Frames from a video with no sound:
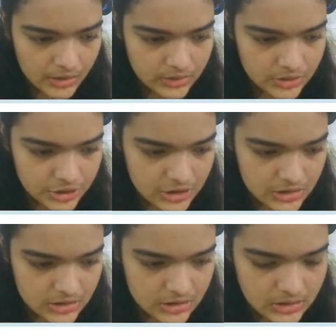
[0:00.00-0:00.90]

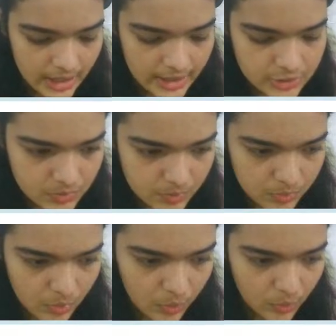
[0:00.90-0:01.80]
Change this guy to
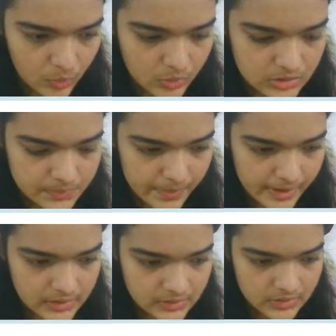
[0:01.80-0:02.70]
bowl
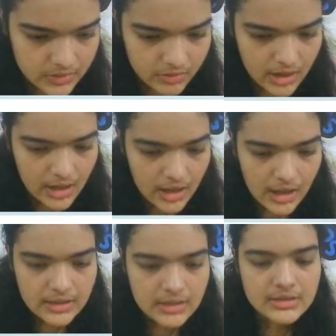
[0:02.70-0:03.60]
space 3.
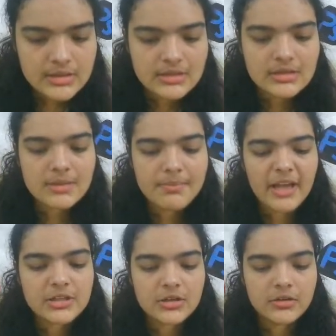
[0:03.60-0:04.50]
This is the
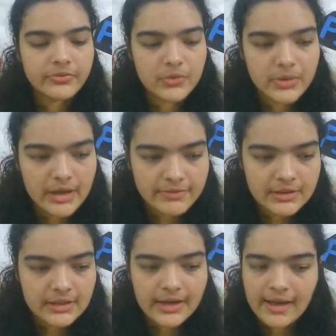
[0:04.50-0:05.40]
magic of doing
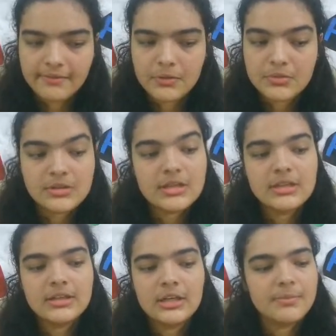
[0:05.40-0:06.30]
everything live. You see
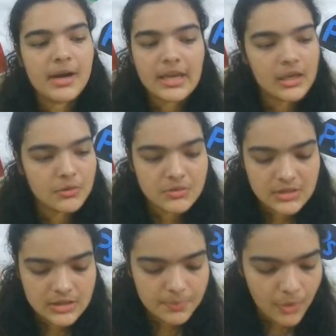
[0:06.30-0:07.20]
the debugging, you
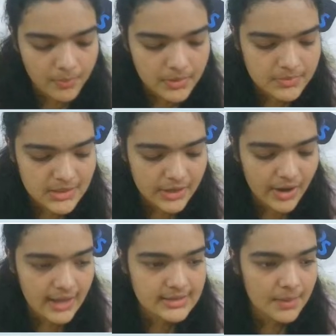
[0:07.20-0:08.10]
see the problems that
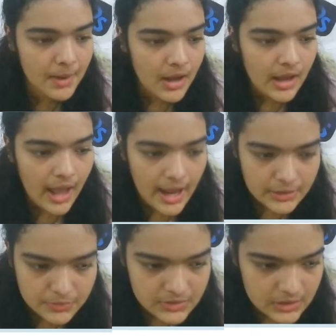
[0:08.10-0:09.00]
rise up, and
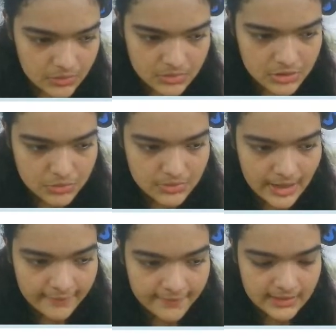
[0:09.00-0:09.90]
you see those issues
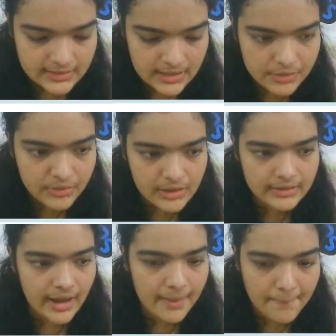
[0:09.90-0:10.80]
get fixed in real time.